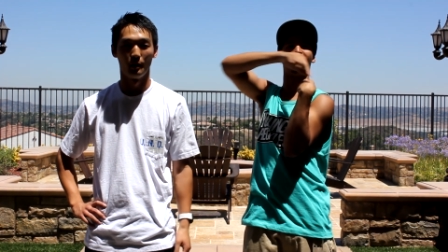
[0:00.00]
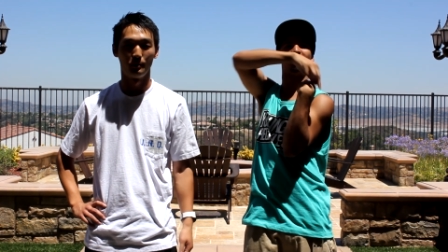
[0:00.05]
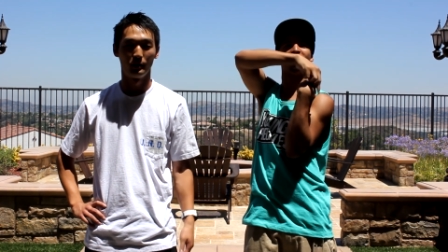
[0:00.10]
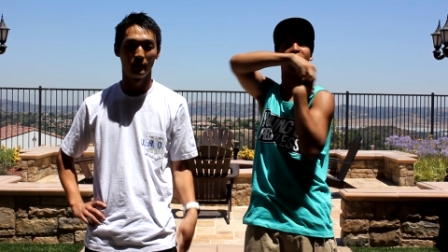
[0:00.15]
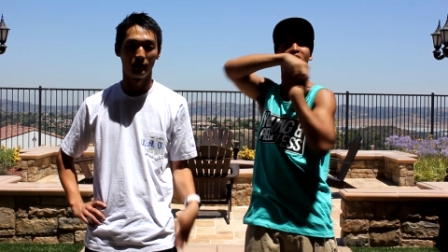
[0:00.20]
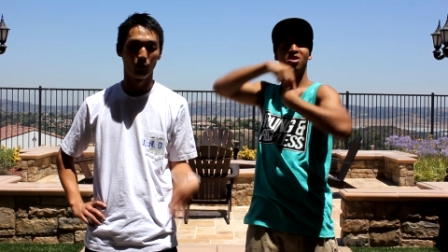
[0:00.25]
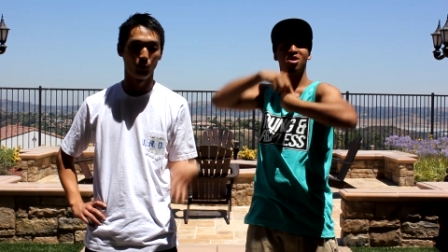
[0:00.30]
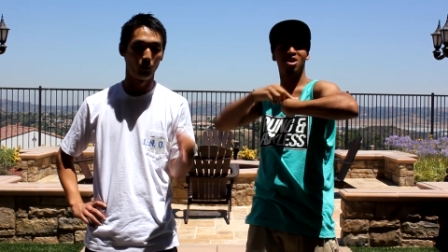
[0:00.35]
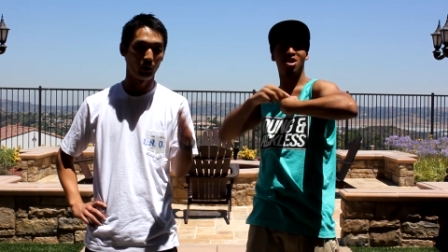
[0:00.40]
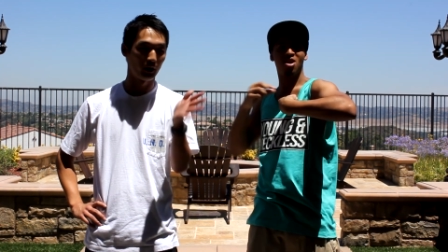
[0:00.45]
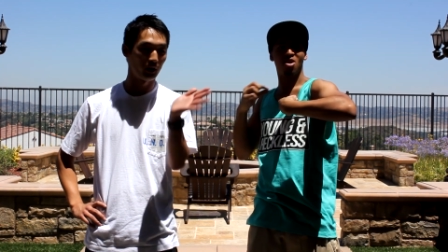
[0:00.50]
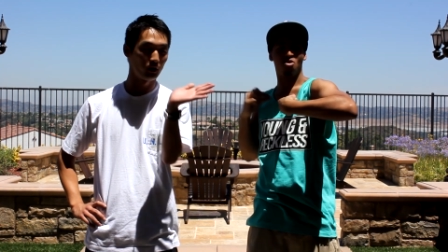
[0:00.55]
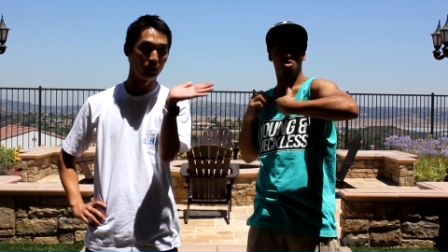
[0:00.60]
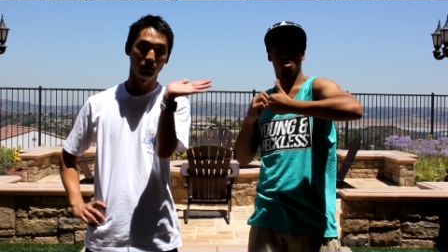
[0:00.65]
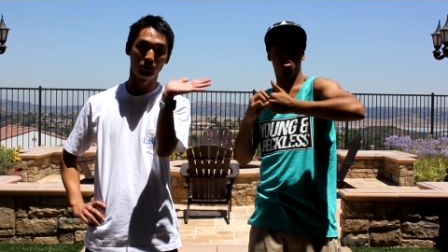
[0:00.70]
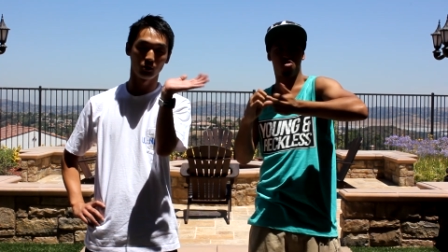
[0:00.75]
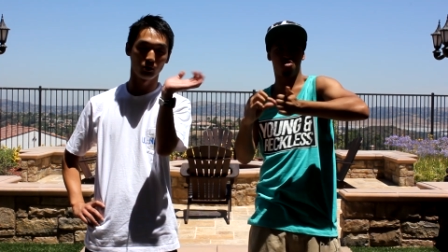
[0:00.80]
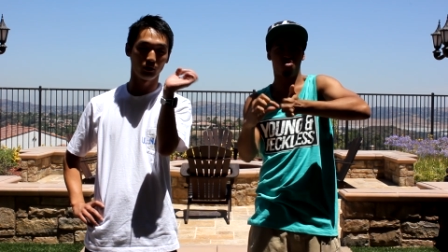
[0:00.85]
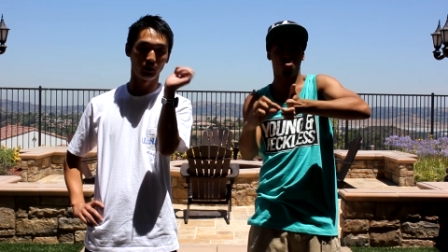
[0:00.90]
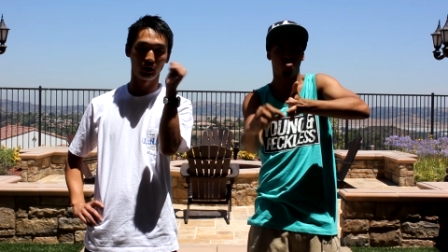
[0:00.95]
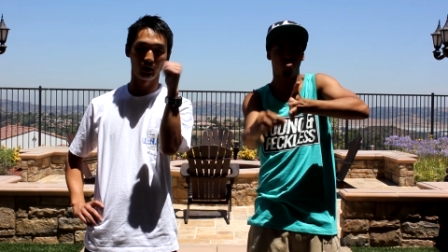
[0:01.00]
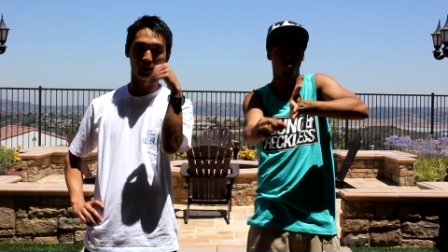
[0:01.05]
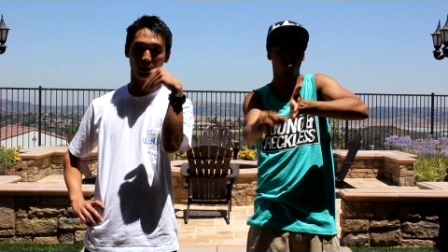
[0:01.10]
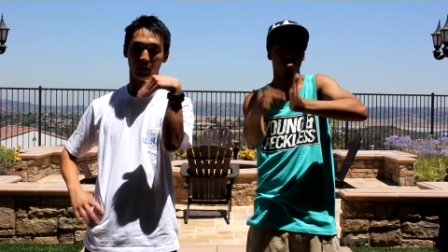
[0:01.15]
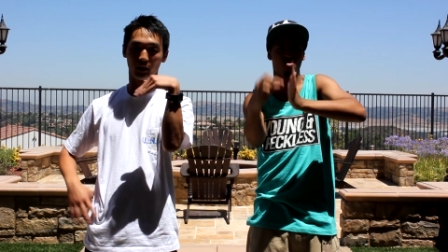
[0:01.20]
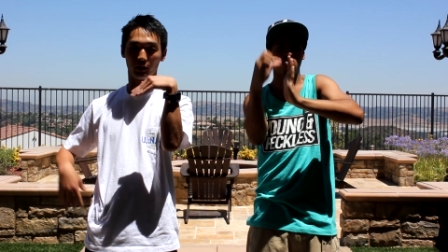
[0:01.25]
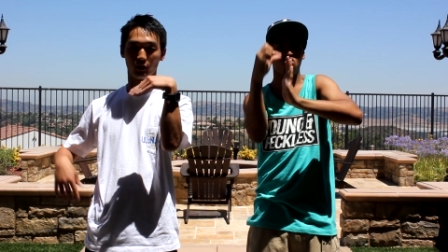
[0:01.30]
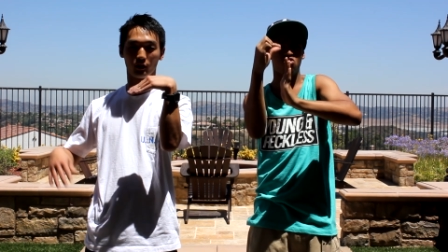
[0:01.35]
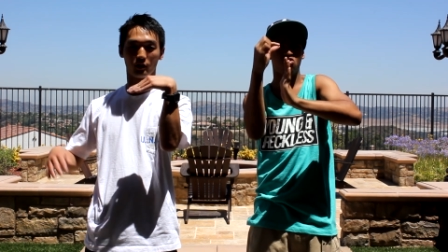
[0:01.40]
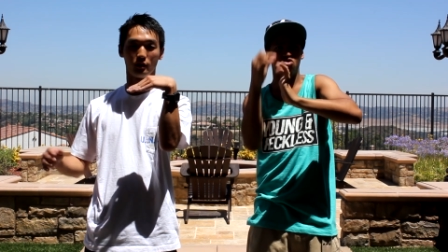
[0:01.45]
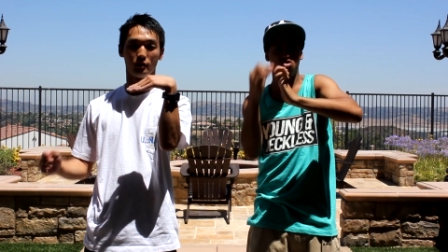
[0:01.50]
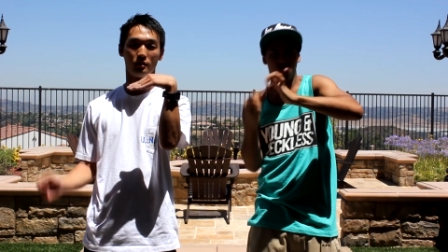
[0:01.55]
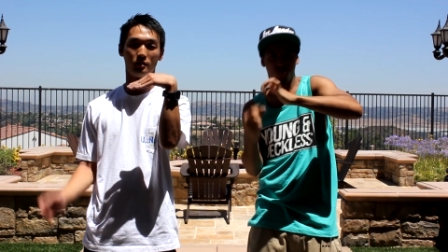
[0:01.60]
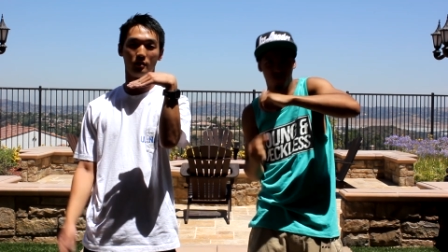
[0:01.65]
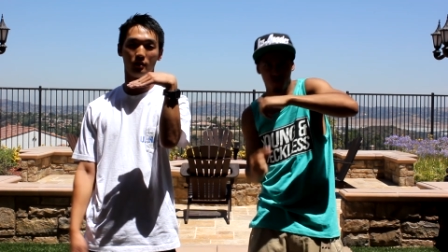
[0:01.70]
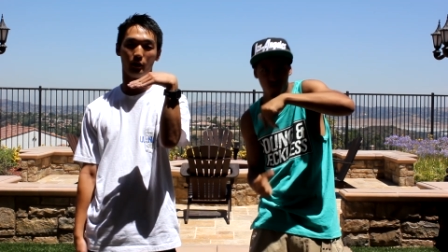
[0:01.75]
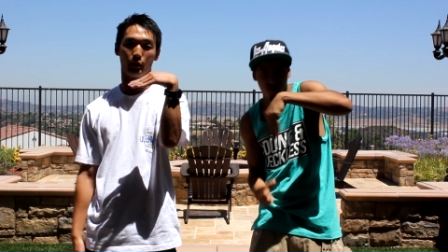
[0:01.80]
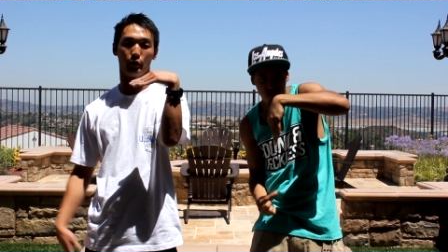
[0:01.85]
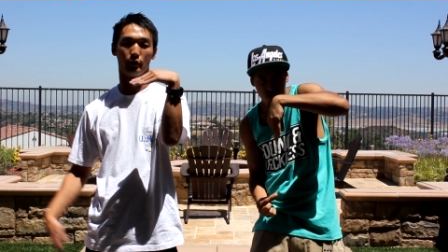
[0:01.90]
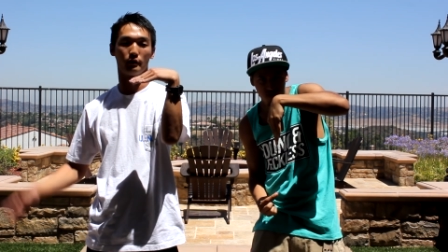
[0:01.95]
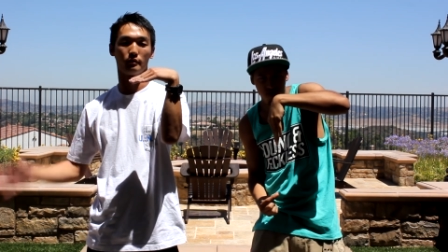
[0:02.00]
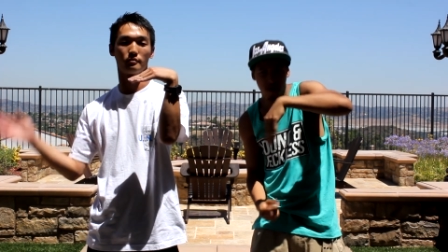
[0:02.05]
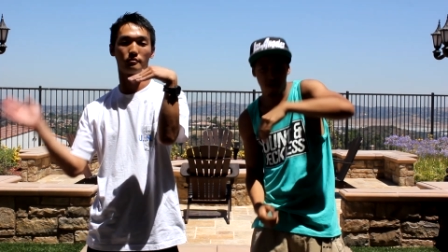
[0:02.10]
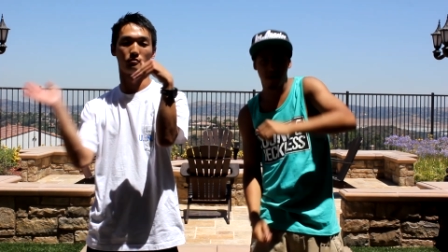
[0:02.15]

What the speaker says: I mean, the way you do it, like you could like